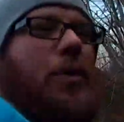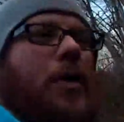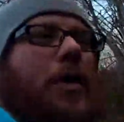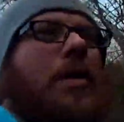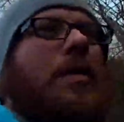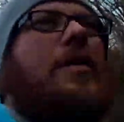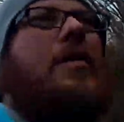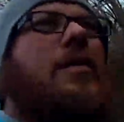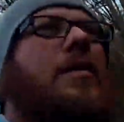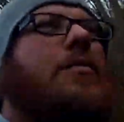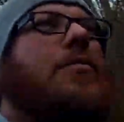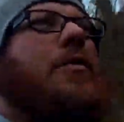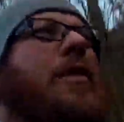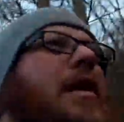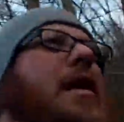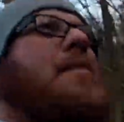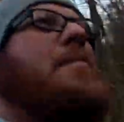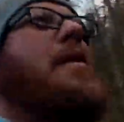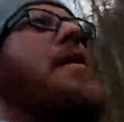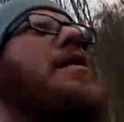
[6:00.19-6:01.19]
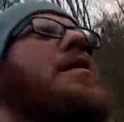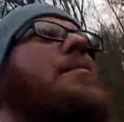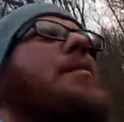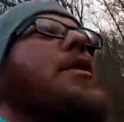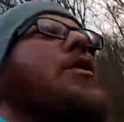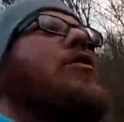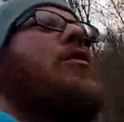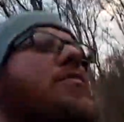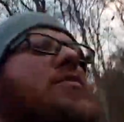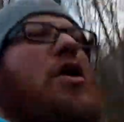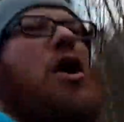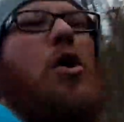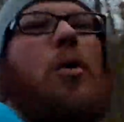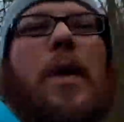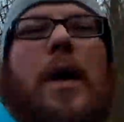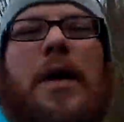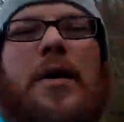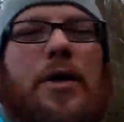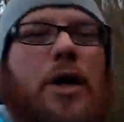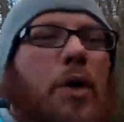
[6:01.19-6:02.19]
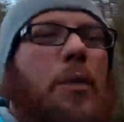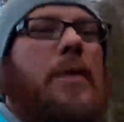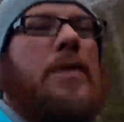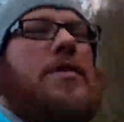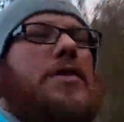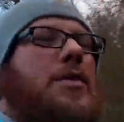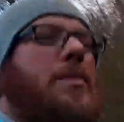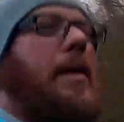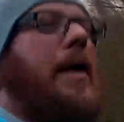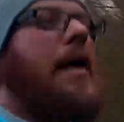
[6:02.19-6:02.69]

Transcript: when I'm in the middle of nowhere and no one's around.